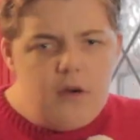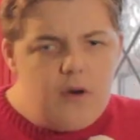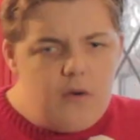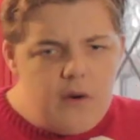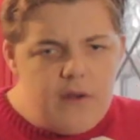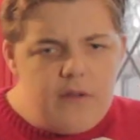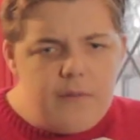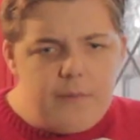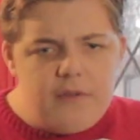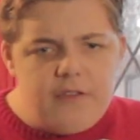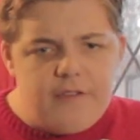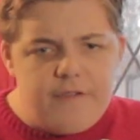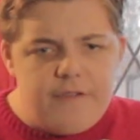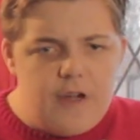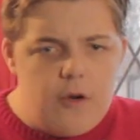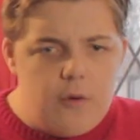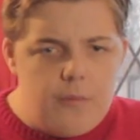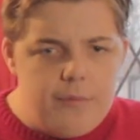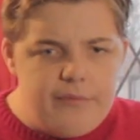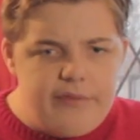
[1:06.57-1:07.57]
Christmas
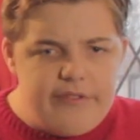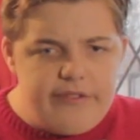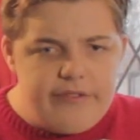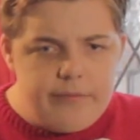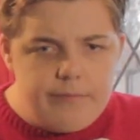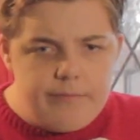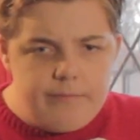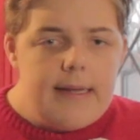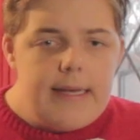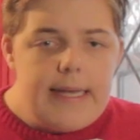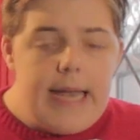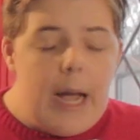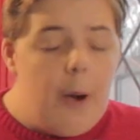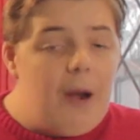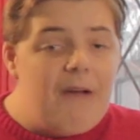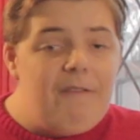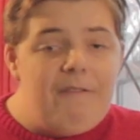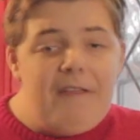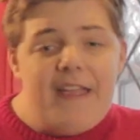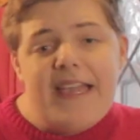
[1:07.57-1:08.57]
films. Now
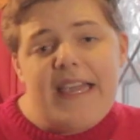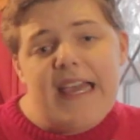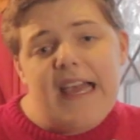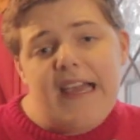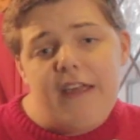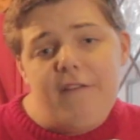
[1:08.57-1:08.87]
I think I